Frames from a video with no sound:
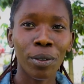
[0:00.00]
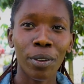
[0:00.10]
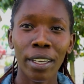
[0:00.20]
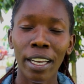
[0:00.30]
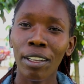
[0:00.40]

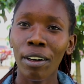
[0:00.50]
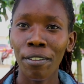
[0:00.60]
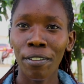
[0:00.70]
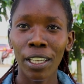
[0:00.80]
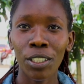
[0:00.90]
or in
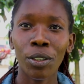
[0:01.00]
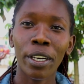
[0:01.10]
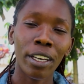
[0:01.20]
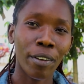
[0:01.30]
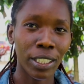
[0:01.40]
our village
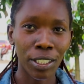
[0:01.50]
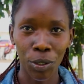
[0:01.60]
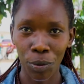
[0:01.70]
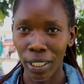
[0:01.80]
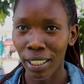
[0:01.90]
or in our
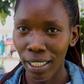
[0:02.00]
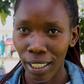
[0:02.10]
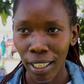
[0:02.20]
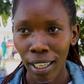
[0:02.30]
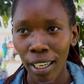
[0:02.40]

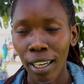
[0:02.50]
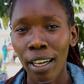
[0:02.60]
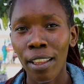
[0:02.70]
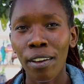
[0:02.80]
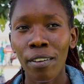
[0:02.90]
district,
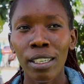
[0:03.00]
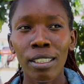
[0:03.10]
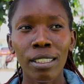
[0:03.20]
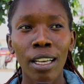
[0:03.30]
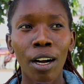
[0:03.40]
there
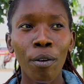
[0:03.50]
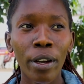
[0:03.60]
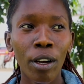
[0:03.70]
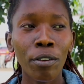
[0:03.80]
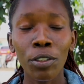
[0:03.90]
is a
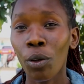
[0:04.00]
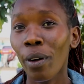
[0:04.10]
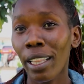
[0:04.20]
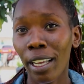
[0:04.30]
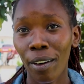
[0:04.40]
way of
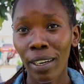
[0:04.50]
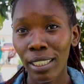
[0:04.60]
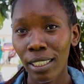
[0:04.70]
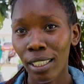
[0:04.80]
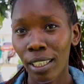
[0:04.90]
storing
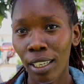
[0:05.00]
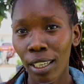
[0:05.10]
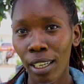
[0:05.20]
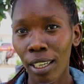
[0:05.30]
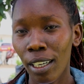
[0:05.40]
what?
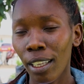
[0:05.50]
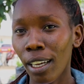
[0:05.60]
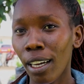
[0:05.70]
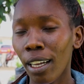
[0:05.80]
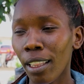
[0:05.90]

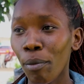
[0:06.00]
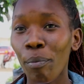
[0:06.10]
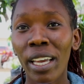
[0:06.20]
The the